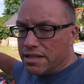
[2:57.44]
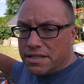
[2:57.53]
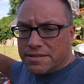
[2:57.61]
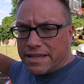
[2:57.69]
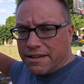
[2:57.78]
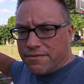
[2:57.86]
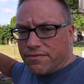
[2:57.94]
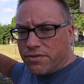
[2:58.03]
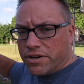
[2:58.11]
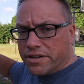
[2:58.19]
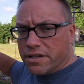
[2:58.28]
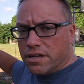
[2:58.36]
least 8
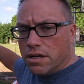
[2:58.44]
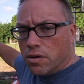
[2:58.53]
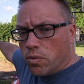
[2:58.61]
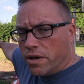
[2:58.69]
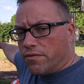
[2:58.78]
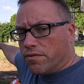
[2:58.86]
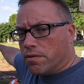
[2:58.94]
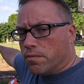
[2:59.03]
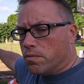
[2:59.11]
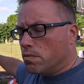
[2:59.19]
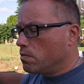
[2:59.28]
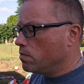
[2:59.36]
foot away
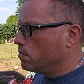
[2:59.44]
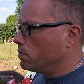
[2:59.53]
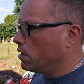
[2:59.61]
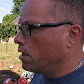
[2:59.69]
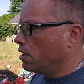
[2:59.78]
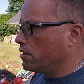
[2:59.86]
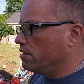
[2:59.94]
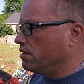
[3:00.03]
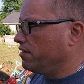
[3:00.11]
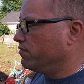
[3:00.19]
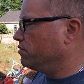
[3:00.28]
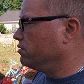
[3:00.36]
from the
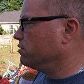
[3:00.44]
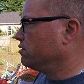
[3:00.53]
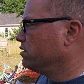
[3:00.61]
level,